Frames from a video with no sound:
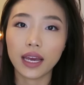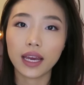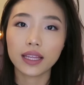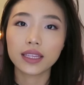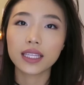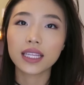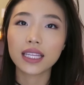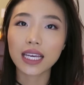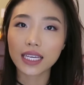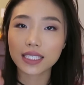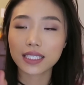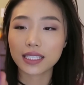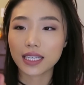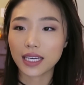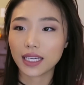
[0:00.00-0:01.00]
And the
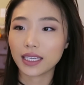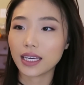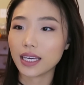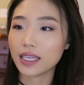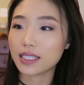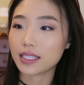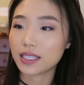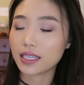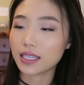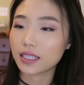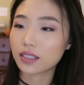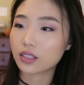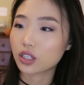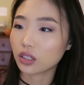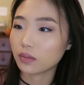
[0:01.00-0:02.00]
next thing is
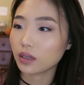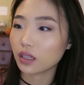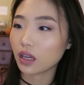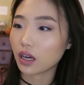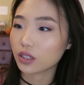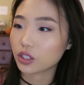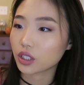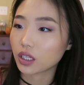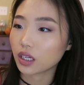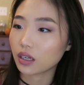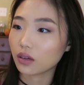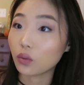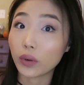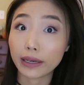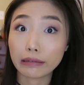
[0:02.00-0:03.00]
this
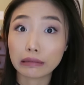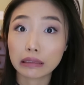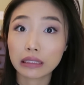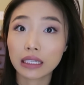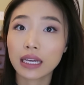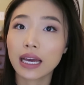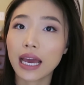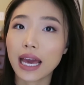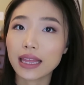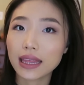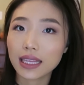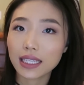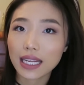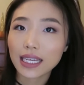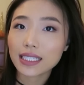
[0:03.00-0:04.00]
Dermalogica, wait.
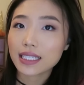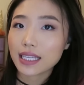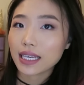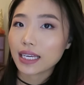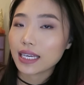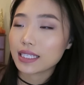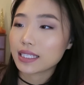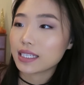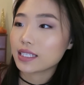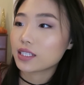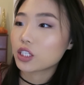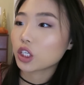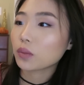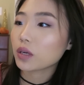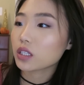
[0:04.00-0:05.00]
And the next thing is this
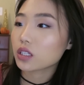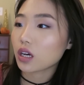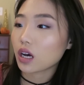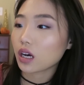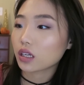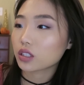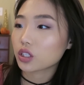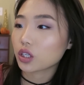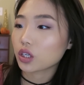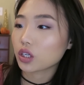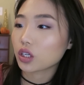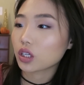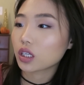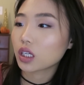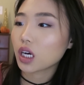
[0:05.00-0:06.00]
Derma
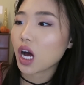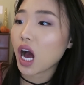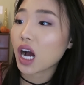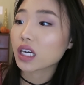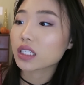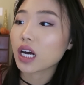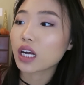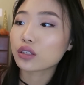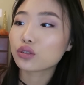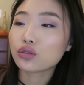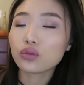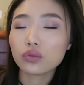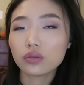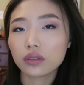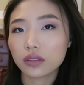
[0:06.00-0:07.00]
Doctor
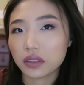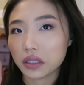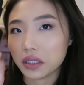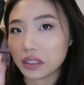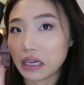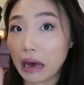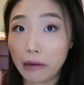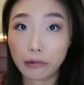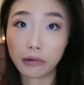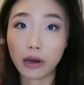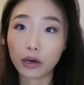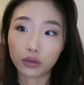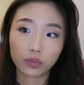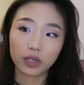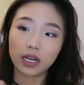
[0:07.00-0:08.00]
Kakadu C. I don't know
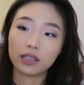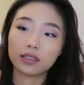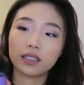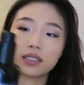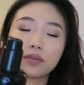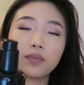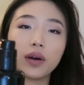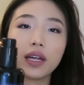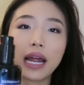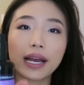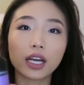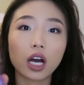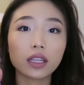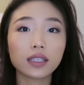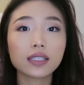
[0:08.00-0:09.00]
how to pronounce this, but I
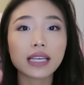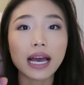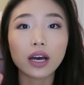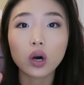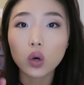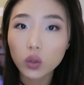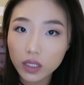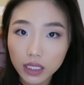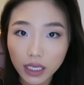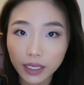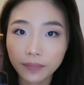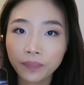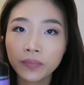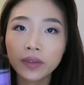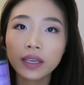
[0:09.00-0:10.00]
got this at
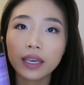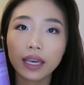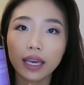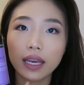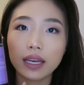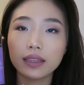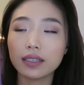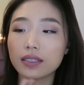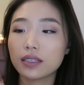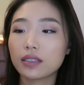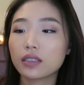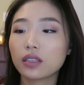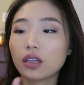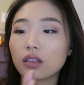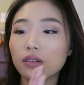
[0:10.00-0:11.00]
Ulta. And this
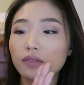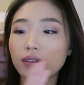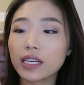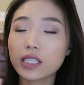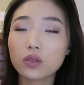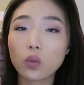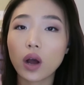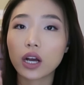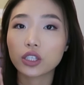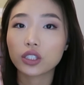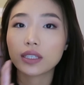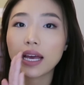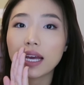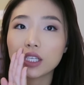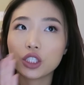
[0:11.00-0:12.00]
is another face
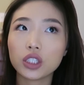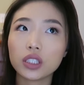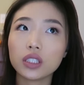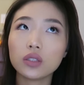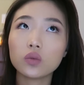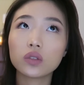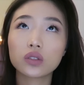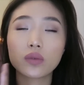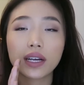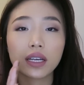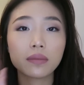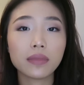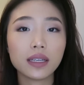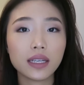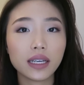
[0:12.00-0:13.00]
wash that she was
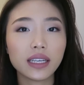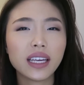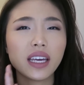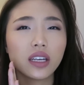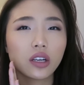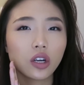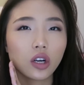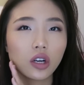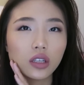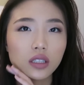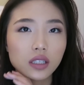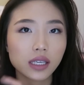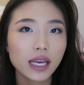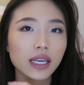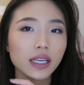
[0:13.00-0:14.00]
recommending in her
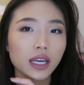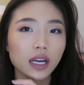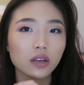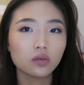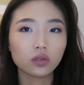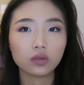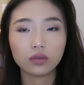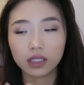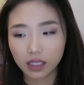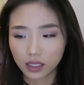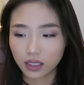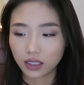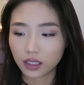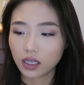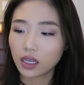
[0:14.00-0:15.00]
skincare
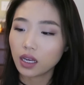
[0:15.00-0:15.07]
routine.